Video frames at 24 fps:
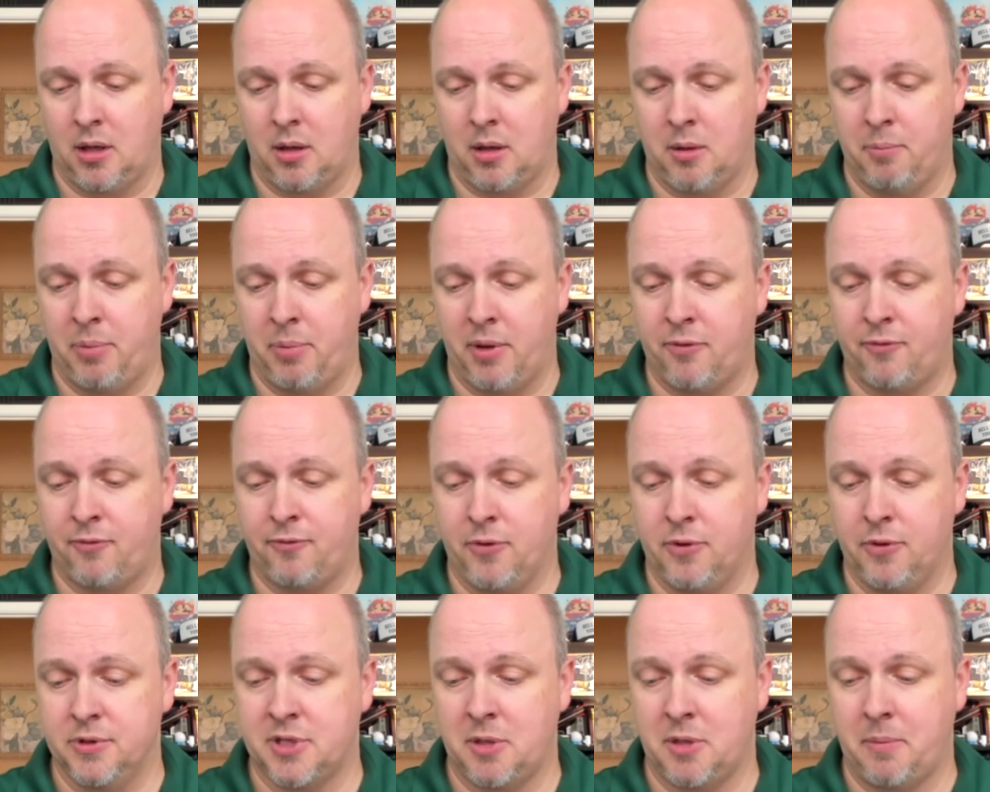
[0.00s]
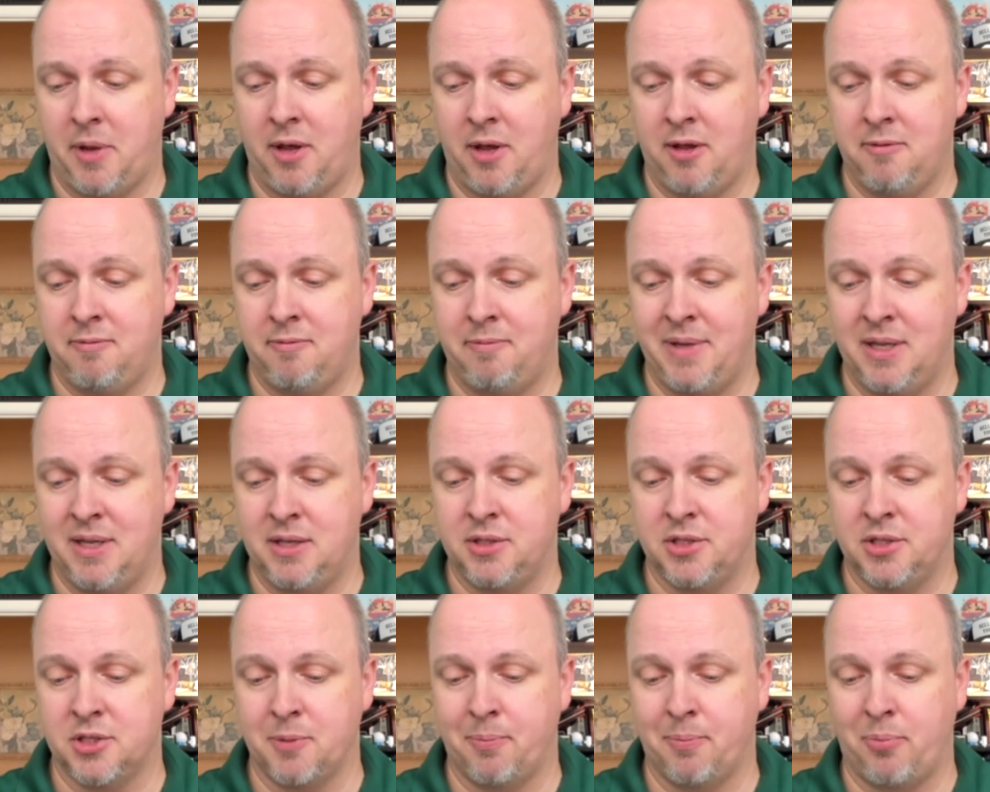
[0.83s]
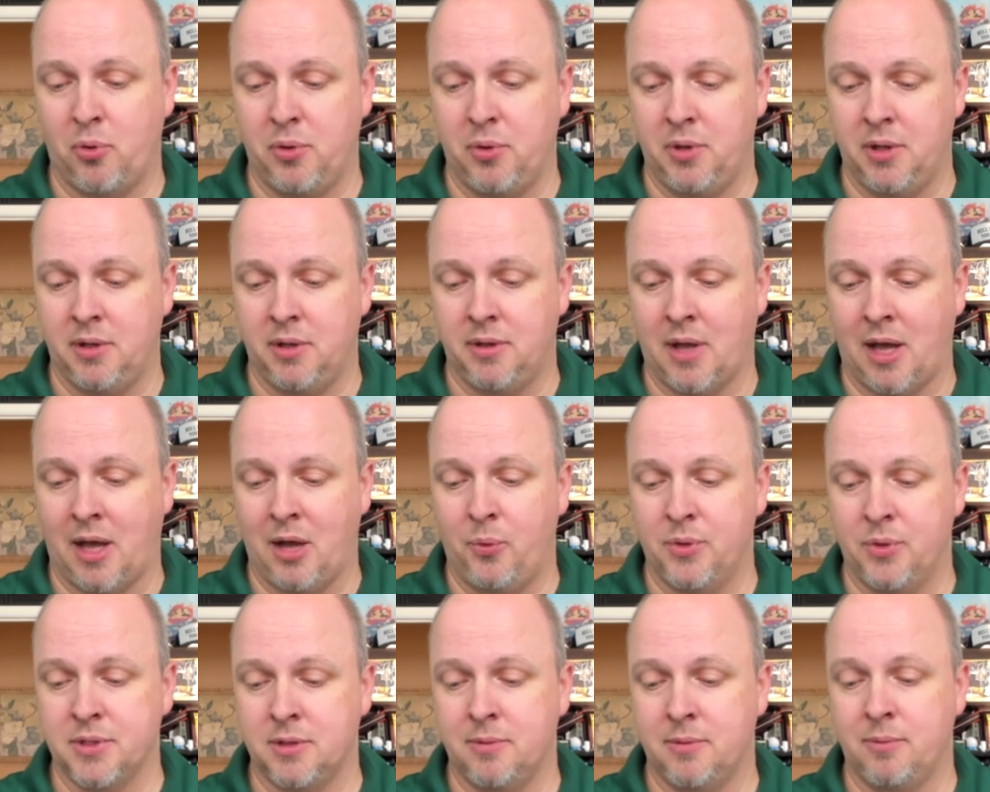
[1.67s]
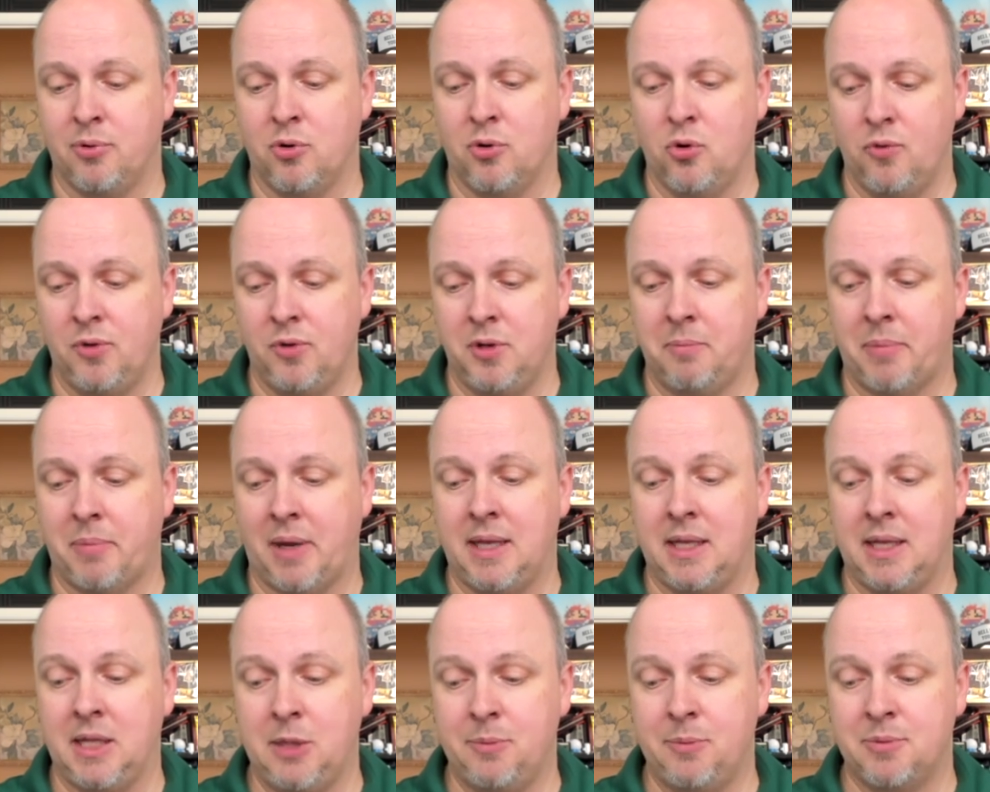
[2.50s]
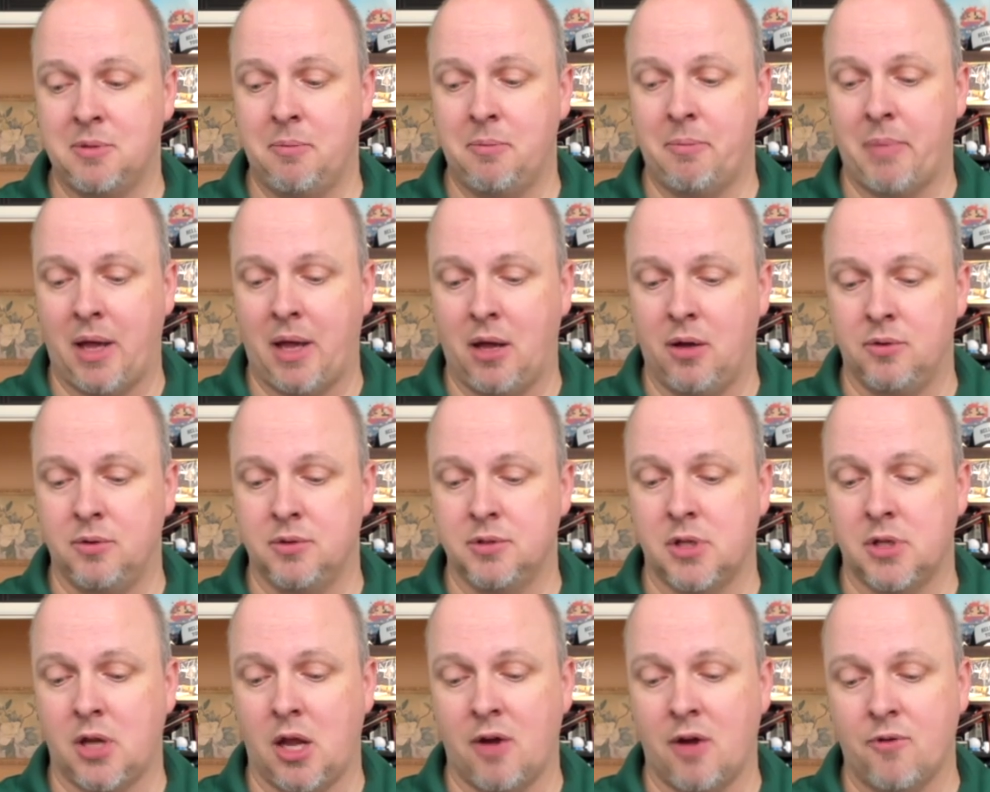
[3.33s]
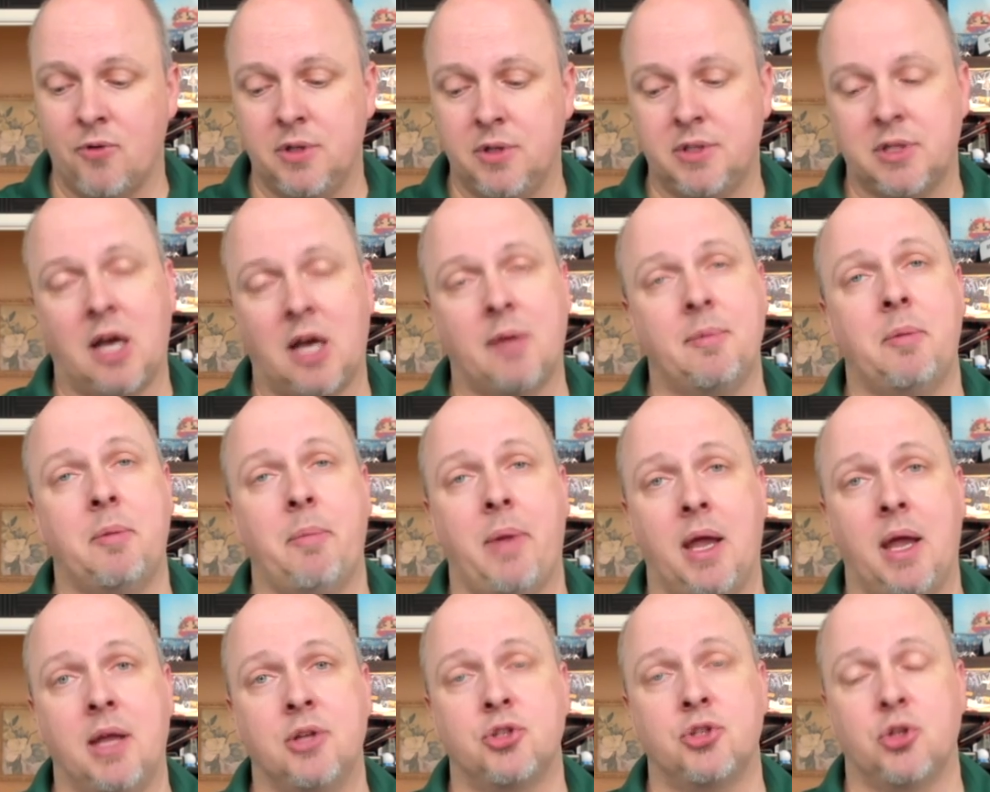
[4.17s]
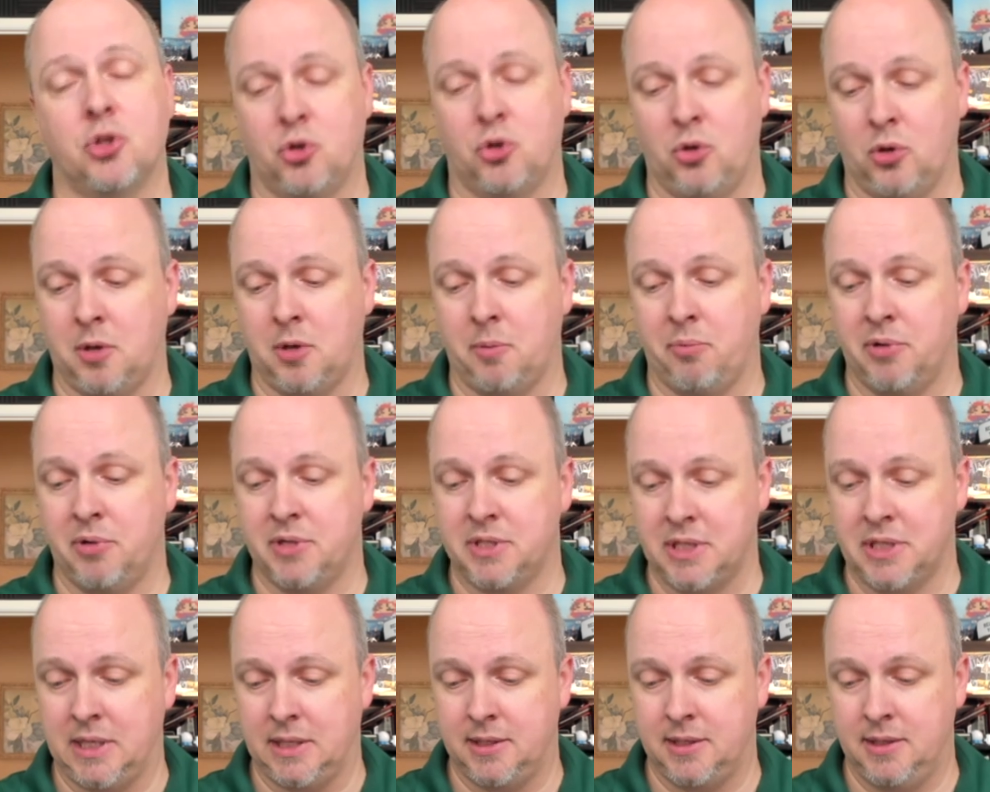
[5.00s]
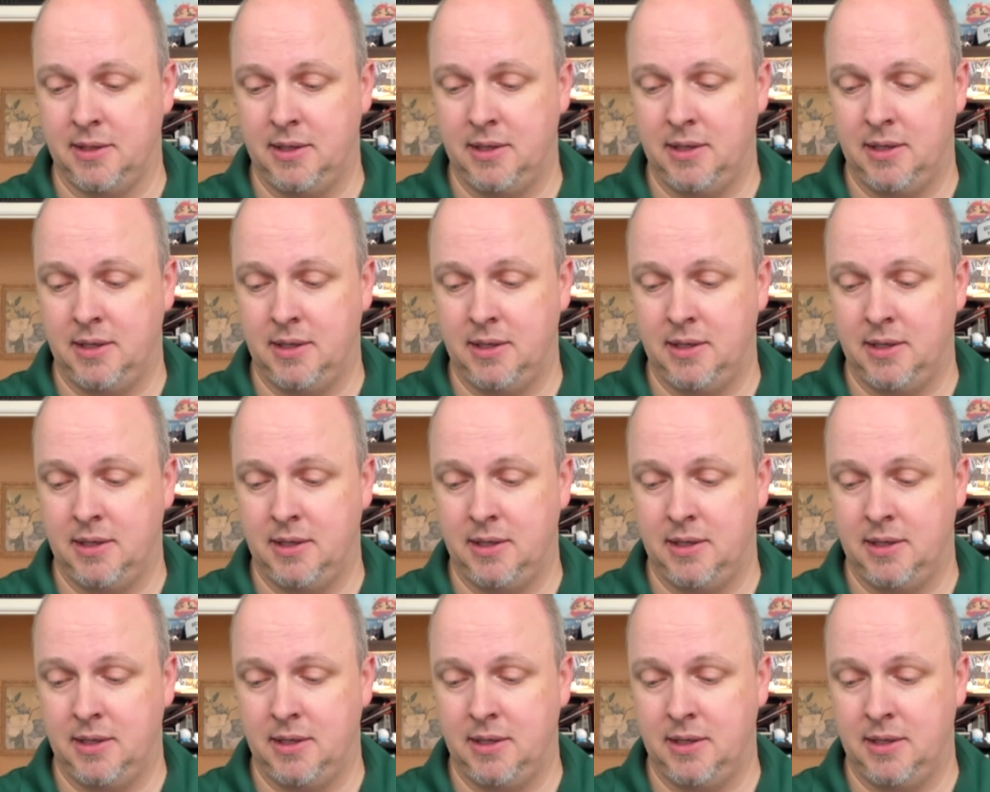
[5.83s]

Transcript: But first, I may have been disappointed that I was not improving by leaps and bounds every time I managed to cook a brisket.